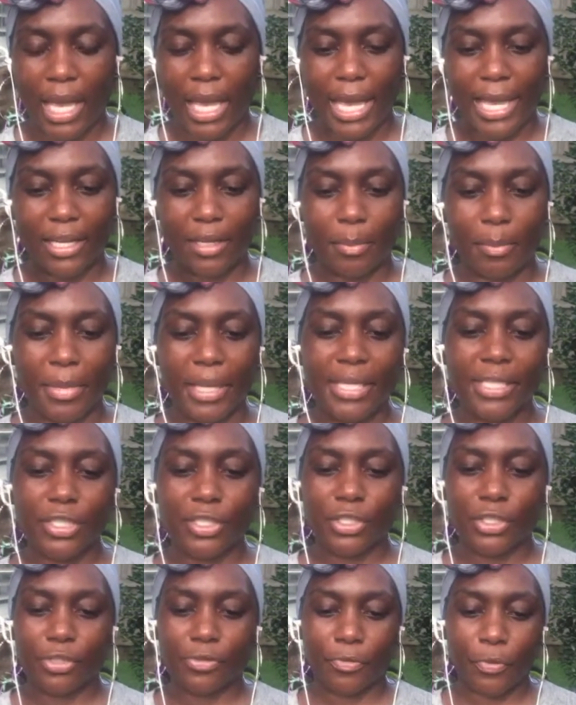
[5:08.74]
and a
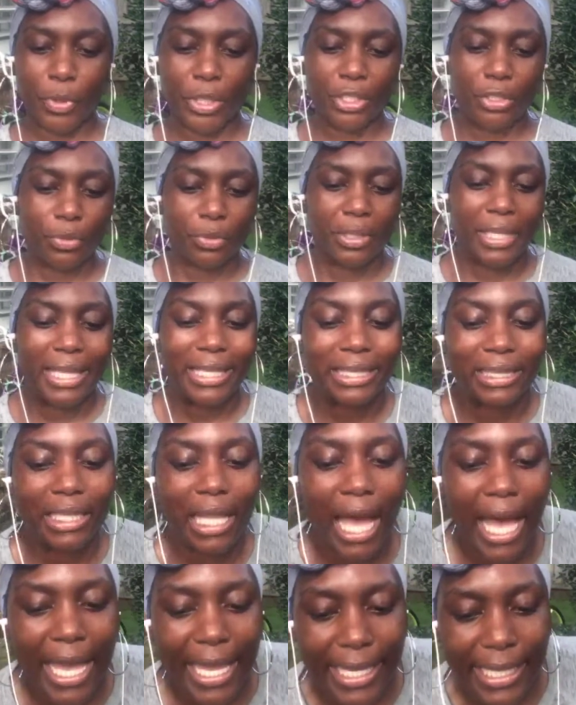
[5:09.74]
message for you that
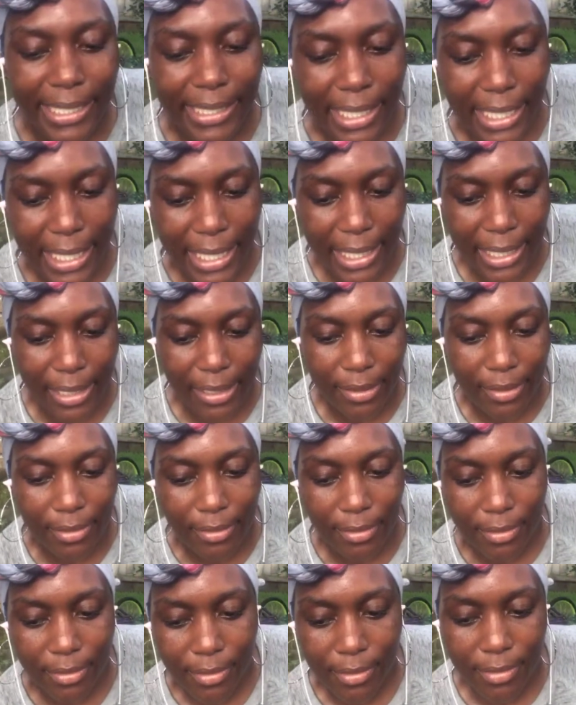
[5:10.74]
lies
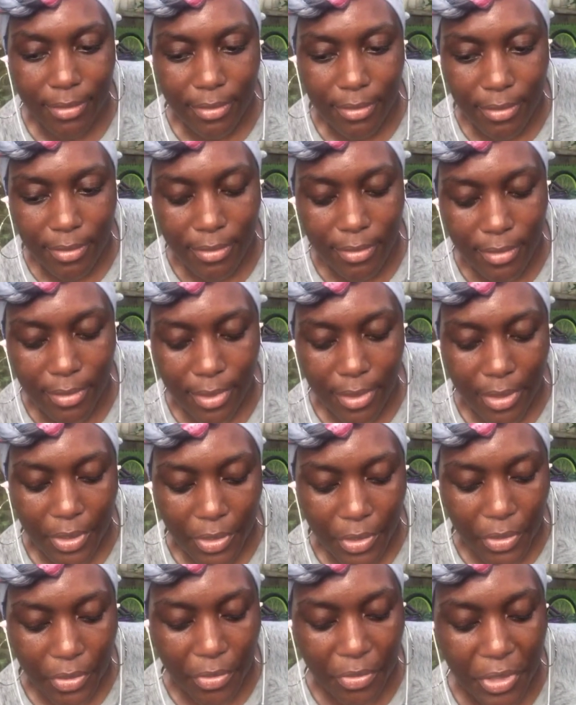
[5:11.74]
in
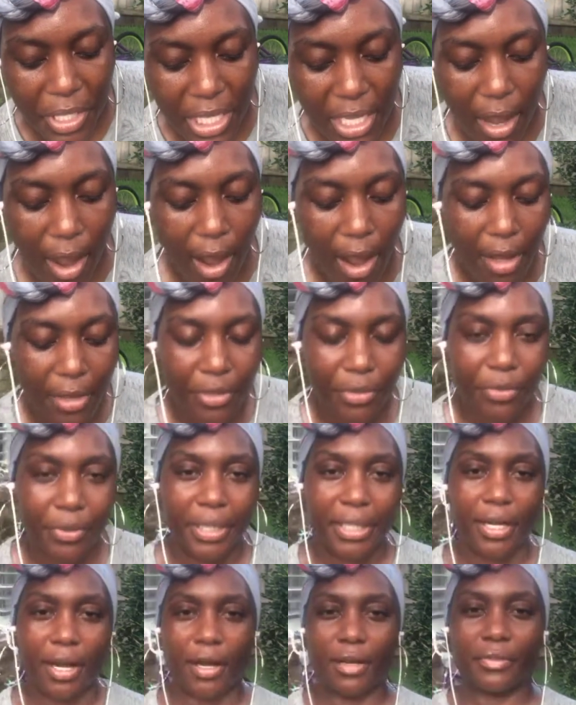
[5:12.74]
the
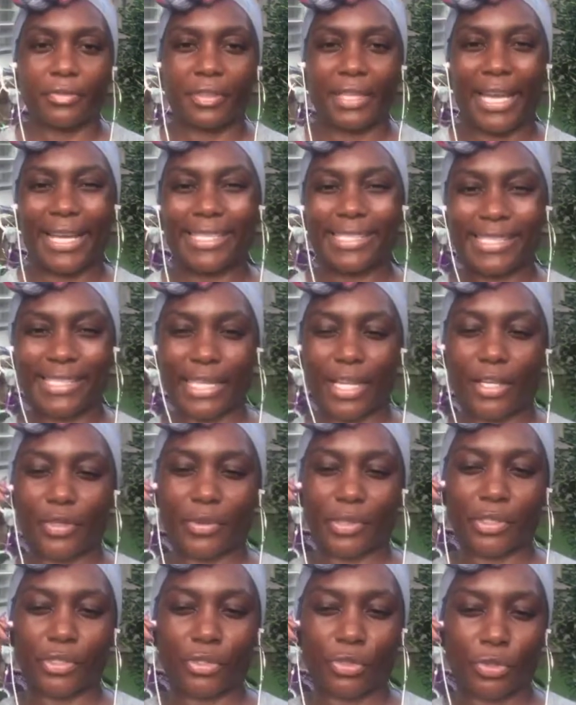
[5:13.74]
honoring of that
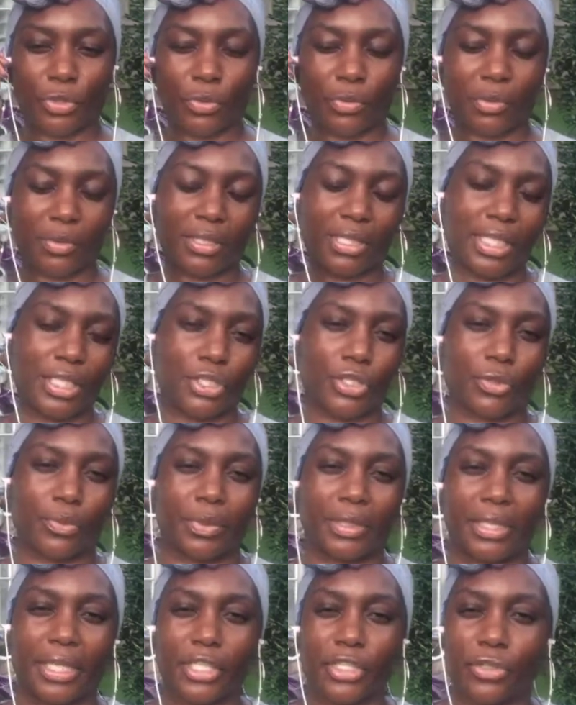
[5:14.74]
sacred student-teacher
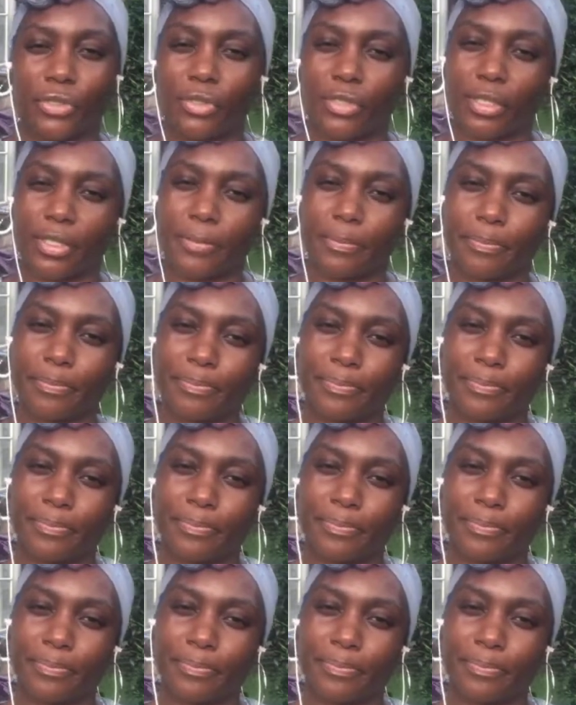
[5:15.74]
relationship.